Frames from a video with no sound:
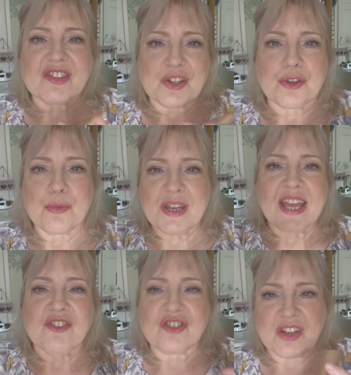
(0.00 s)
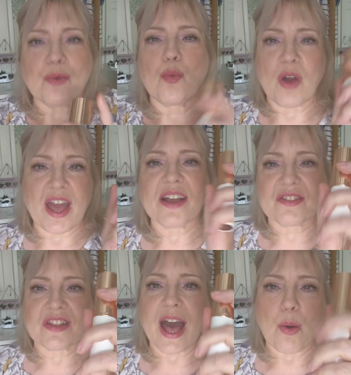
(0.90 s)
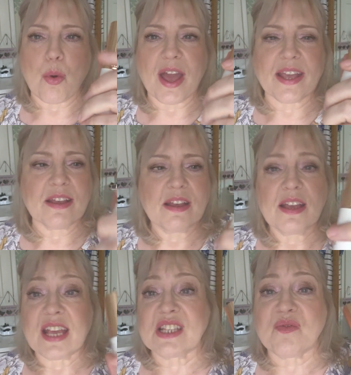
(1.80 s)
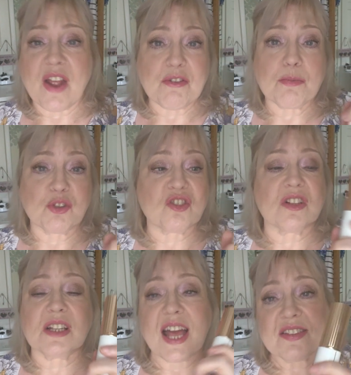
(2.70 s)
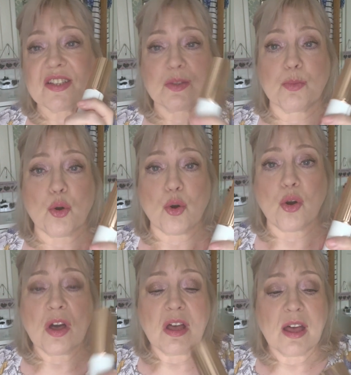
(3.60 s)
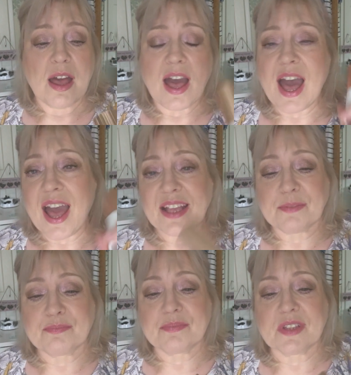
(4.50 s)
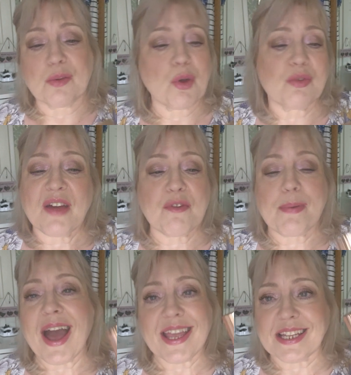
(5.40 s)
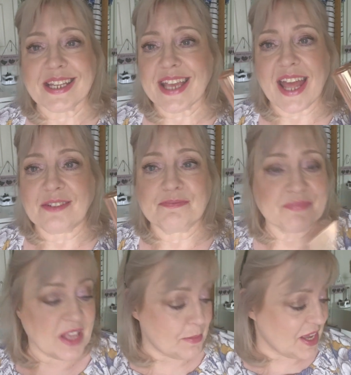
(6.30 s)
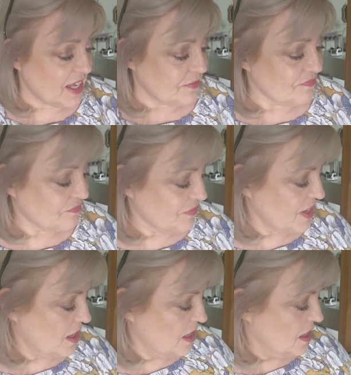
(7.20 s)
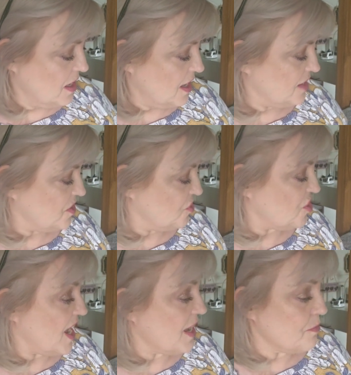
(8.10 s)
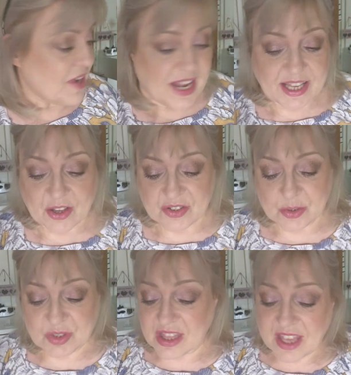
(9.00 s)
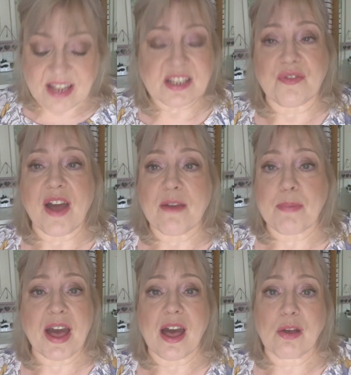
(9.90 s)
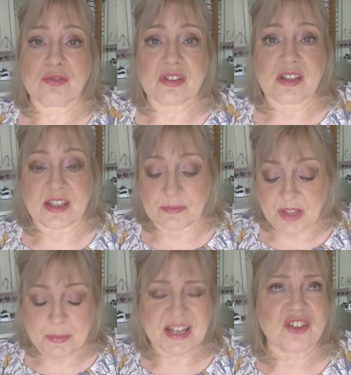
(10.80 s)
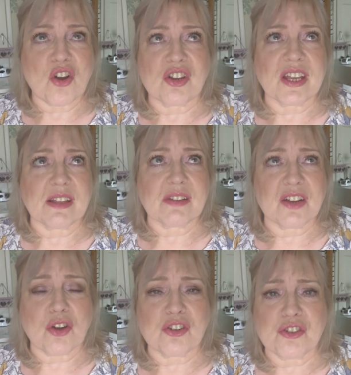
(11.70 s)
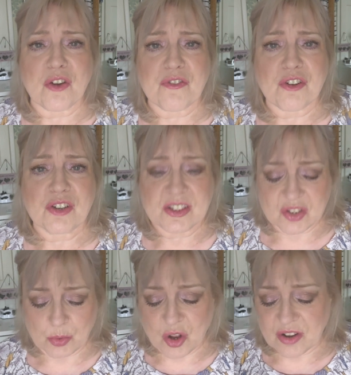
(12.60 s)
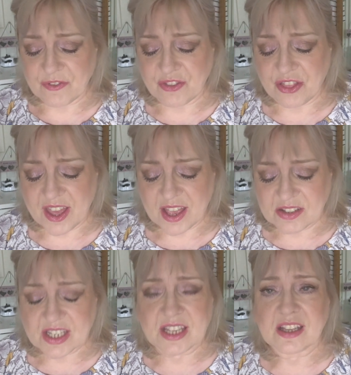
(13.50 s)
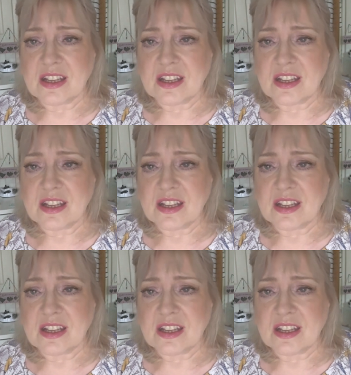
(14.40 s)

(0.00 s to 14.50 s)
illumination. It works that way. It's very much less is more. I will never buy it again. I mean, it's a shame really, because it was £35 and I mean, I got an offer on it, so I got it for 30,